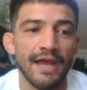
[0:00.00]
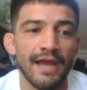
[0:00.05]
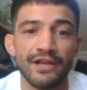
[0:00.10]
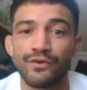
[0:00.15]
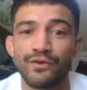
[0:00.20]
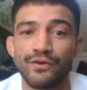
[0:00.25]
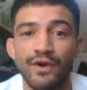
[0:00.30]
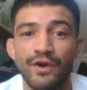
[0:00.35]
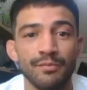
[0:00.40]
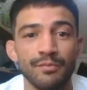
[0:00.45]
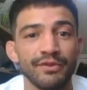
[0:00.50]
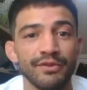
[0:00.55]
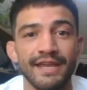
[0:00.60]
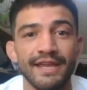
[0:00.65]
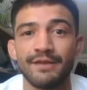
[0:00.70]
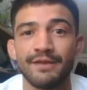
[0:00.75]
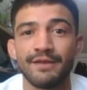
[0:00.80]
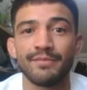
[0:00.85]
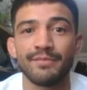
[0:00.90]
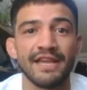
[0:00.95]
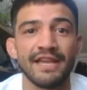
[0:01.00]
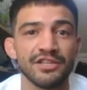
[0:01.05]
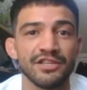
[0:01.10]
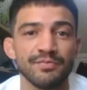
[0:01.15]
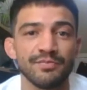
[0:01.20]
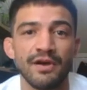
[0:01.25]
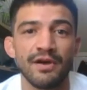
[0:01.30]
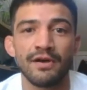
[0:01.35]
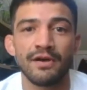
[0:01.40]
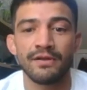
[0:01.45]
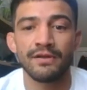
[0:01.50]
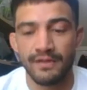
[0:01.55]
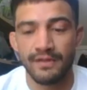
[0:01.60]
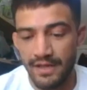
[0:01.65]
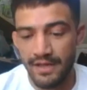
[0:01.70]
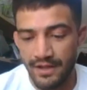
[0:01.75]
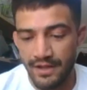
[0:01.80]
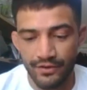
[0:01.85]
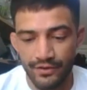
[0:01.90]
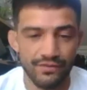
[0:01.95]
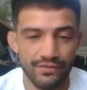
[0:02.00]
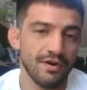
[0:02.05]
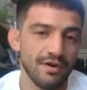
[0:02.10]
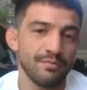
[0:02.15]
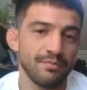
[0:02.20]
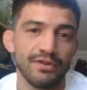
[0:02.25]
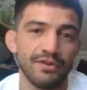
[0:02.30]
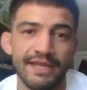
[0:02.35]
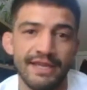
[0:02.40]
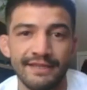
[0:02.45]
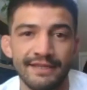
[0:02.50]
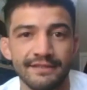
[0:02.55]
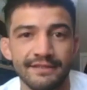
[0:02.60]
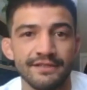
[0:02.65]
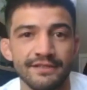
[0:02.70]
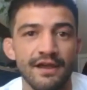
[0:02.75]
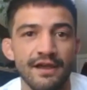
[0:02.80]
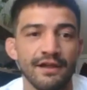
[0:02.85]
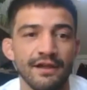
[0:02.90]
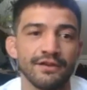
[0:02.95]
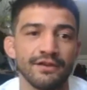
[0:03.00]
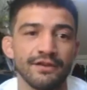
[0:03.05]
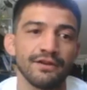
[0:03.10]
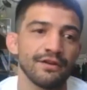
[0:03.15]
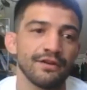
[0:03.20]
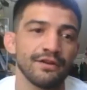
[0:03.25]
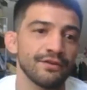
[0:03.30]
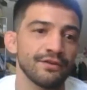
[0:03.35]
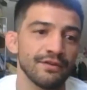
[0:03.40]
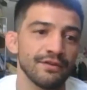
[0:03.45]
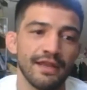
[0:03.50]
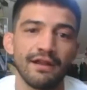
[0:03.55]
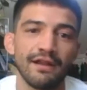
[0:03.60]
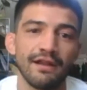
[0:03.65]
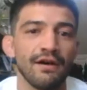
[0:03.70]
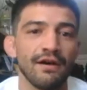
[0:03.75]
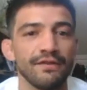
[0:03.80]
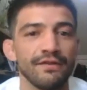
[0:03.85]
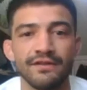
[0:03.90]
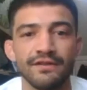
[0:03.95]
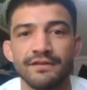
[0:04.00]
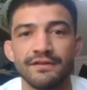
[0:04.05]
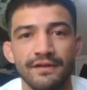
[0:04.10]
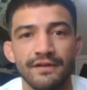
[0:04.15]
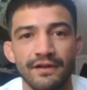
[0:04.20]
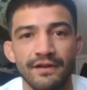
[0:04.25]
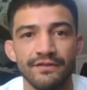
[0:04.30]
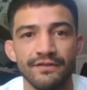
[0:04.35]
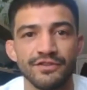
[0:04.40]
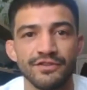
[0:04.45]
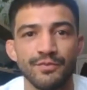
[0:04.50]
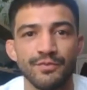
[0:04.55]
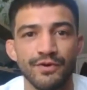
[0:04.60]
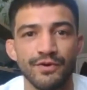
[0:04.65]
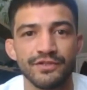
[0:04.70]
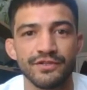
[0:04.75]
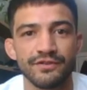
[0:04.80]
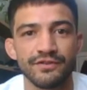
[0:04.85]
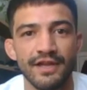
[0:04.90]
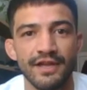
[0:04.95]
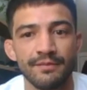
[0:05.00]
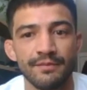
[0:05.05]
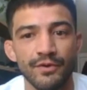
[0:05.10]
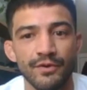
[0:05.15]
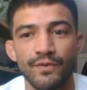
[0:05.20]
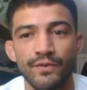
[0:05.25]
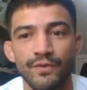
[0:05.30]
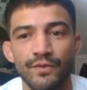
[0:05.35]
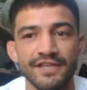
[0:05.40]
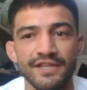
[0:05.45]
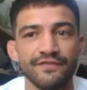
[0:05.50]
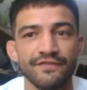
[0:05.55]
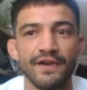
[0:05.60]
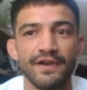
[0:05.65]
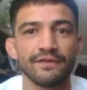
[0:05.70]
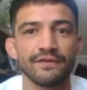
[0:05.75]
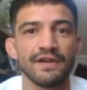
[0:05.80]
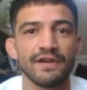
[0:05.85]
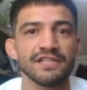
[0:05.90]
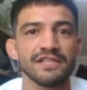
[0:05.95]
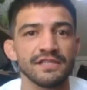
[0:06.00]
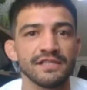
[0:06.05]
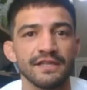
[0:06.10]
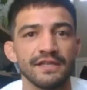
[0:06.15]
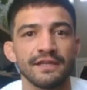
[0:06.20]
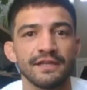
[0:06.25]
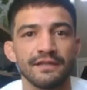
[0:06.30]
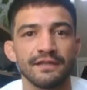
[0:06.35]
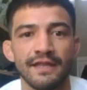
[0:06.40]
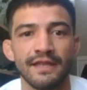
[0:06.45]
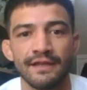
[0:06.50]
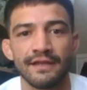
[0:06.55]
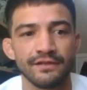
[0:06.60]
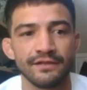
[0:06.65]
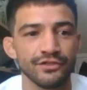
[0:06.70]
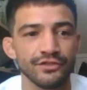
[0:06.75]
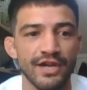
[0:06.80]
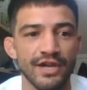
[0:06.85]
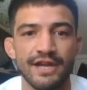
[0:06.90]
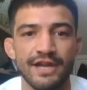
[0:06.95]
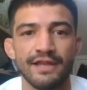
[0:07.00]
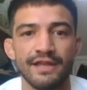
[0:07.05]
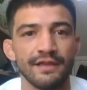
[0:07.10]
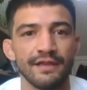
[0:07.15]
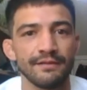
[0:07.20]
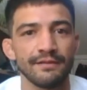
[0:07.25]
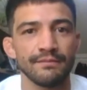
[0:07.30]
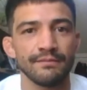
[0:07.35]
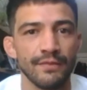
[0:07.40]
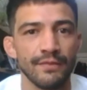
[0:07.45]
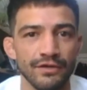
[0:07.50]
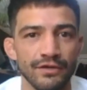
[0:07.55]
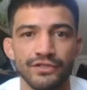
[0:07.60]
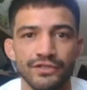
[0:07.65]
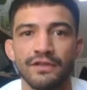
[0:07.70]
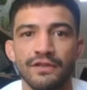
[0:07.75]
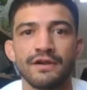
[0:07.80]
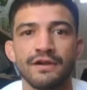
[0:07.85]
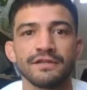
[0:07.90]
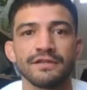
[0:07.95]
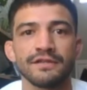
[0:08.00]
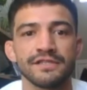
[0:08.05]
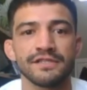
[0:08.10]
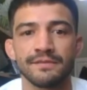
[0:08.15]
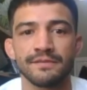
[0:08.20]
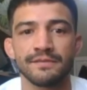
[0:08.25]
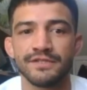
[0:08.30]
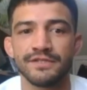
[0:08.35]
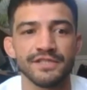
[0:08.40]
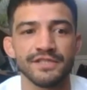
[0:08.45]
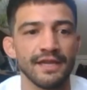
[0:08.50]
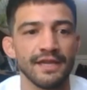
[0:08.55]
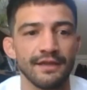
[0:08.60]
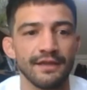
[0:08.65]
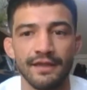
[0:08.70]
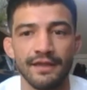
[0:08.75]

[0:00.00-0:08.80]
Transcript: grew up playing baseball, grew up playing soccer, like all the other sports, right? But once I found wrestling and like training and martial arts, I'm just like,